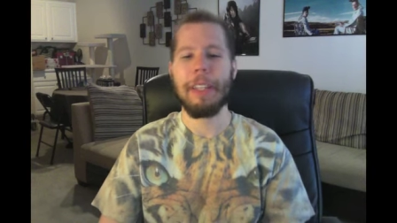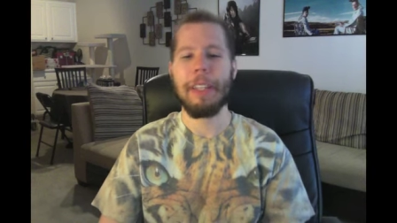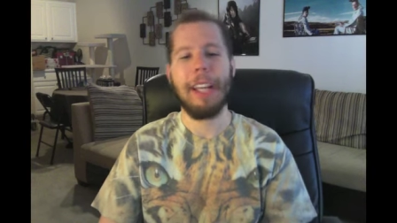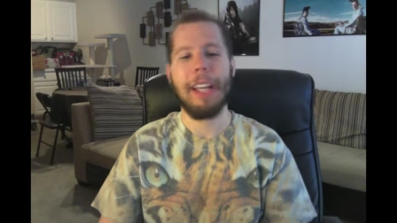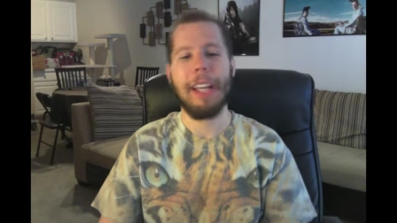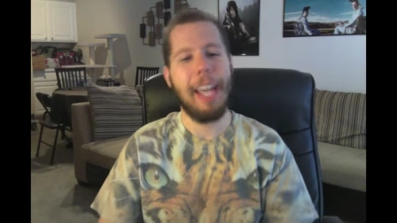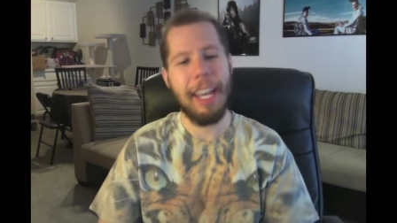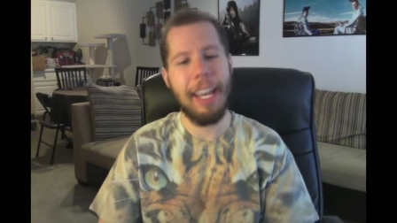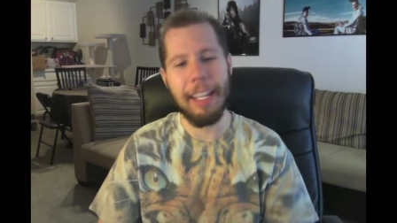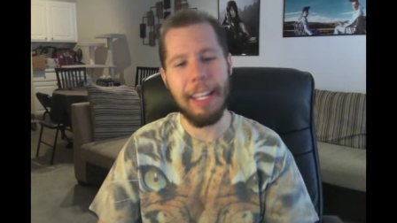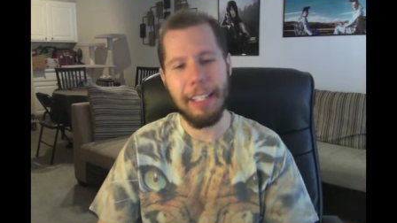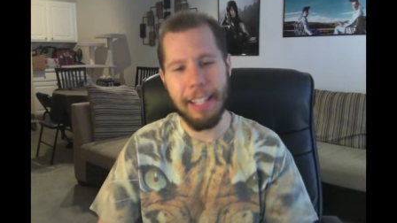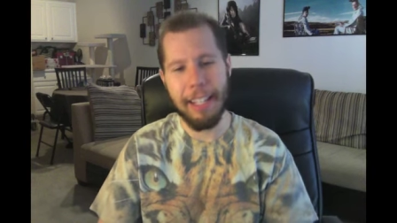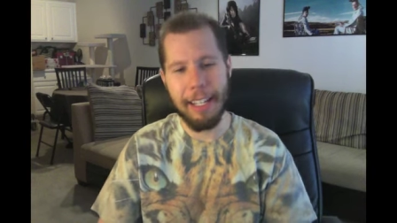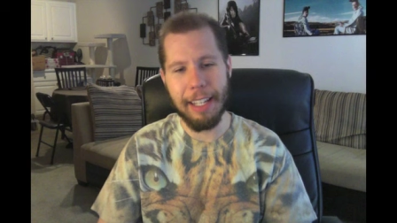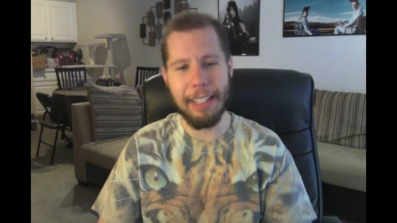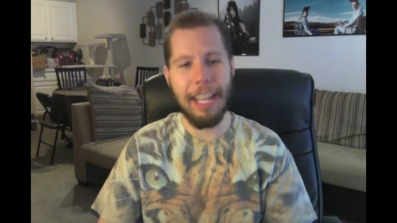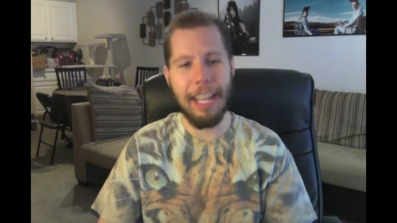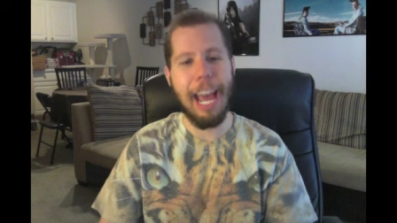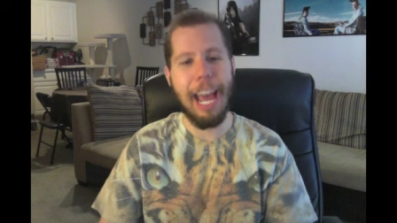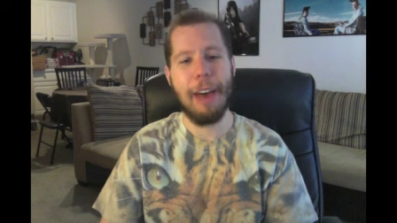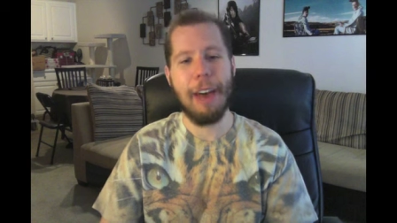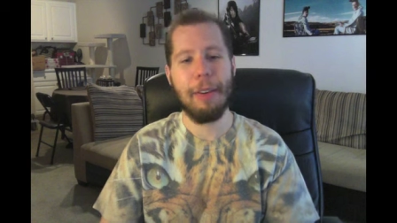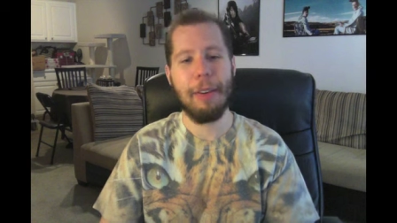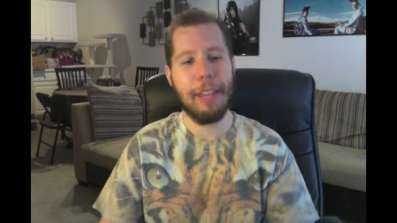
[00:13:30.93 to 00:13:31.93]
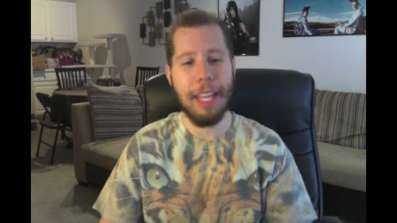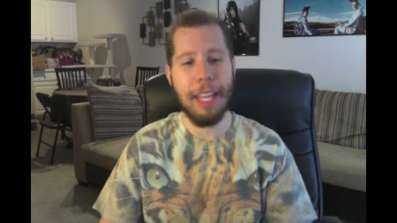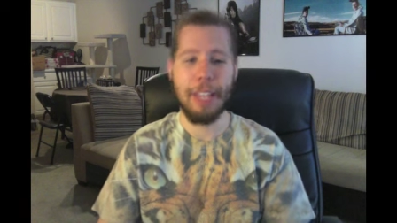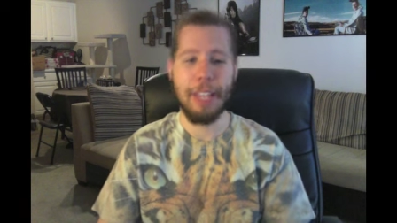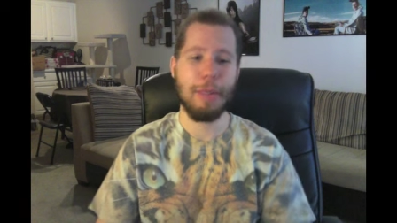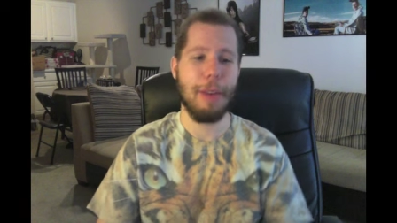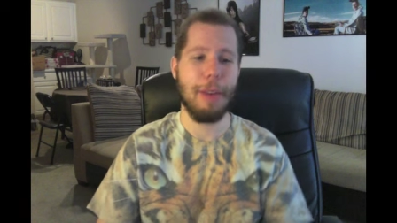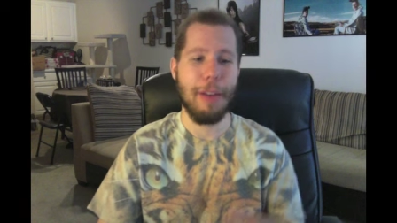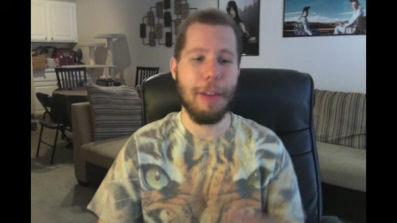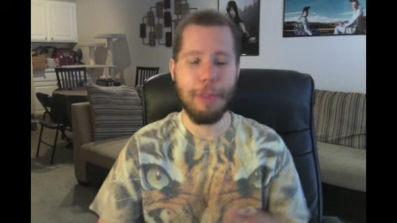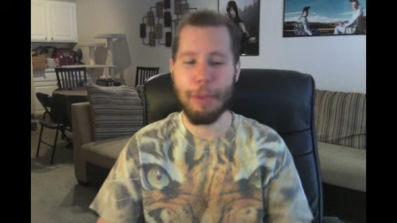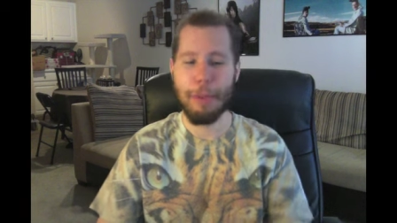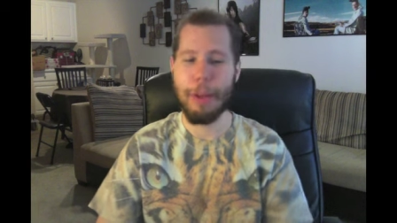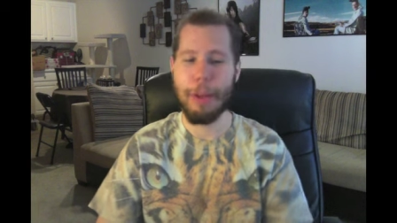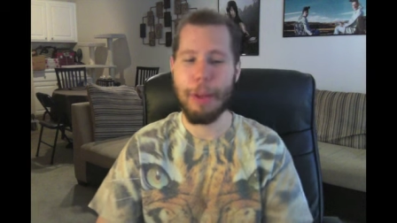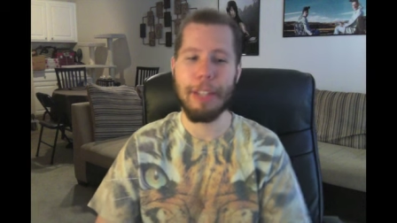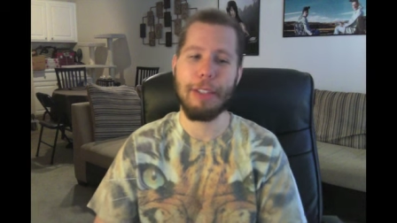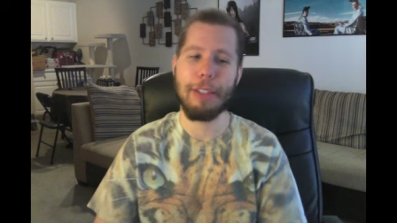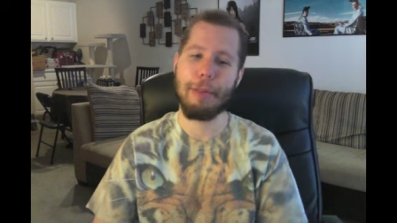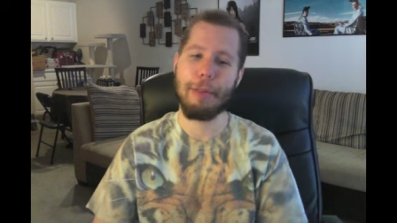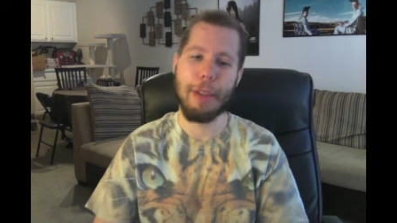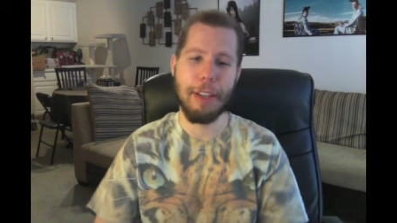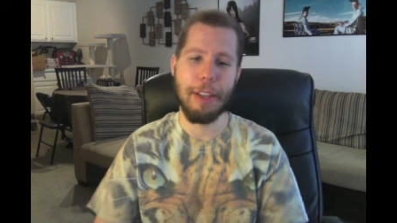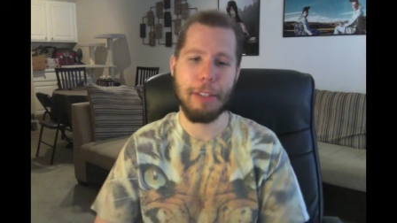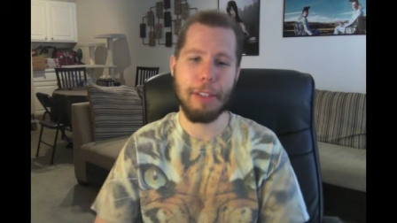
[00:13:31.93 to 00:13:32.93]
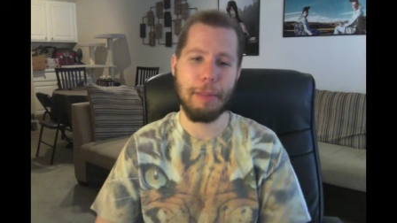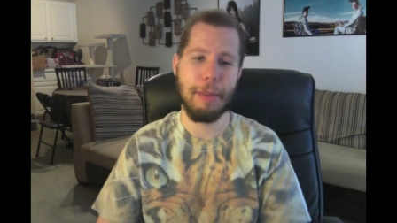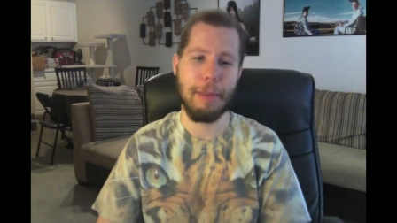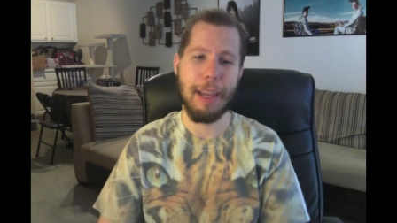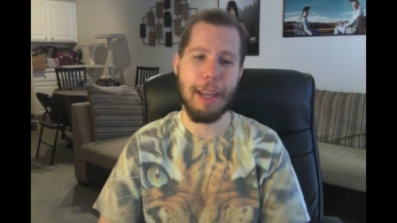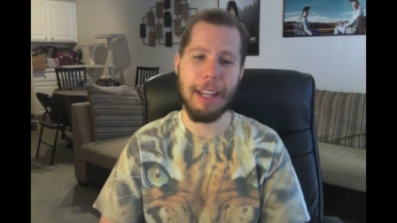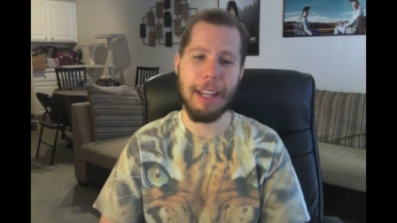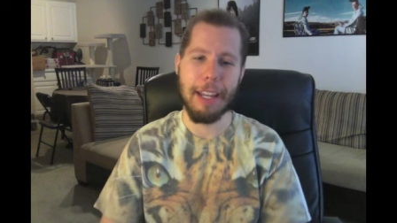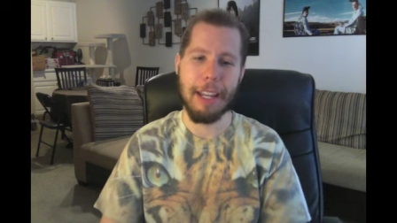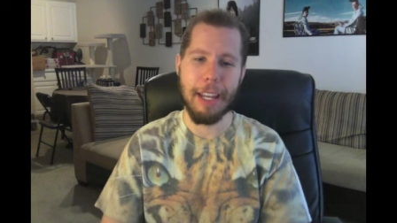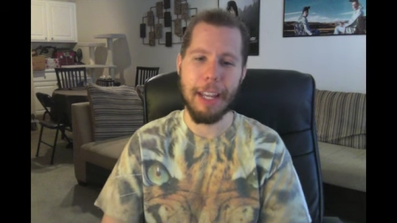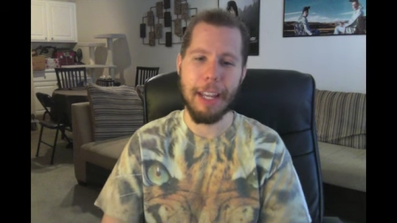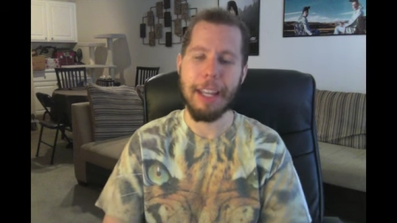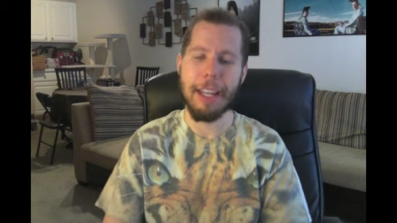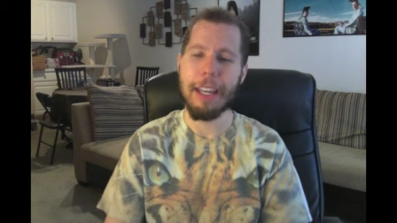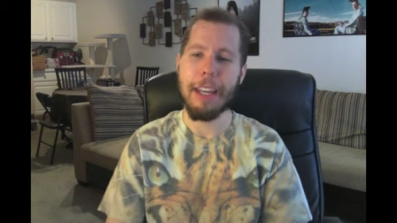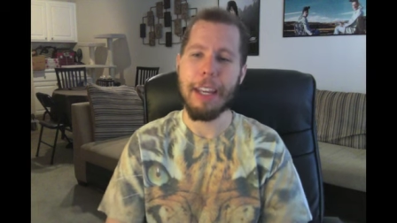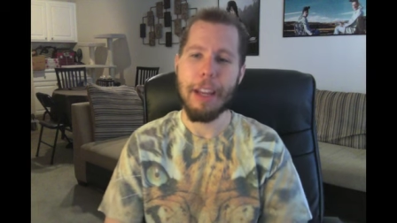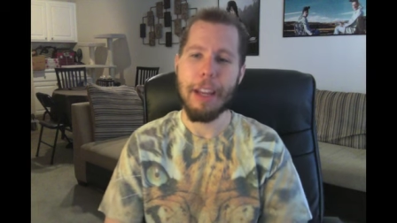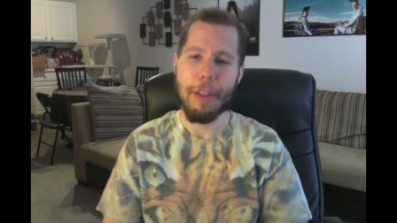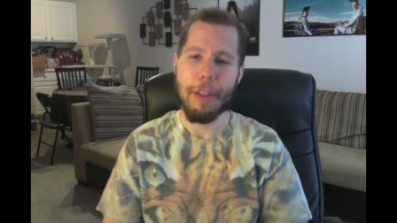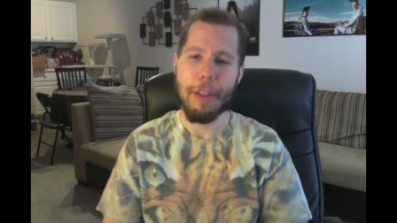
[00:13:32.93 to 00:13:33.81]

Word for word: And uh, now I guess we have to wait to WrestleMania